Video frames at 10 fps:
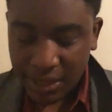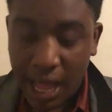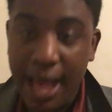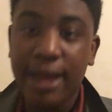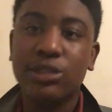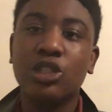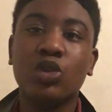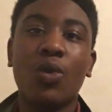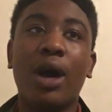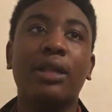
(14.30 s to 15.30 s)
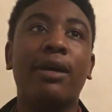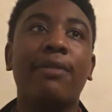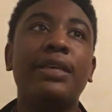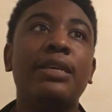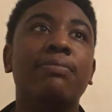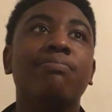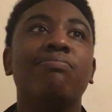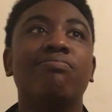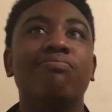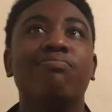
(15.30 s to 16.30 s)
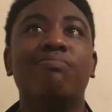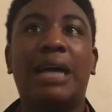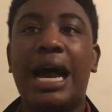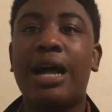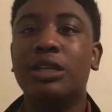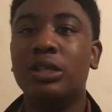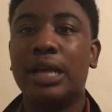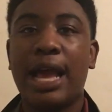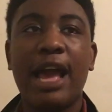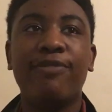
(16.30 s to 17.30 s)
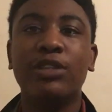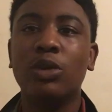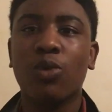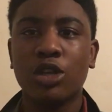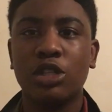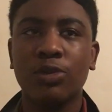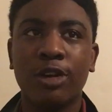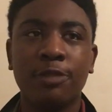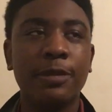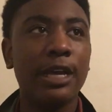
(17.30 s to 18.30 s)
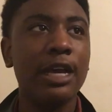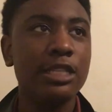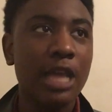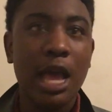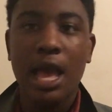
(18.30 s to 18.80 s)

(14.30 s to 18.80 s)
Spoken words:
hires a squad of the half of the worst of the worst because,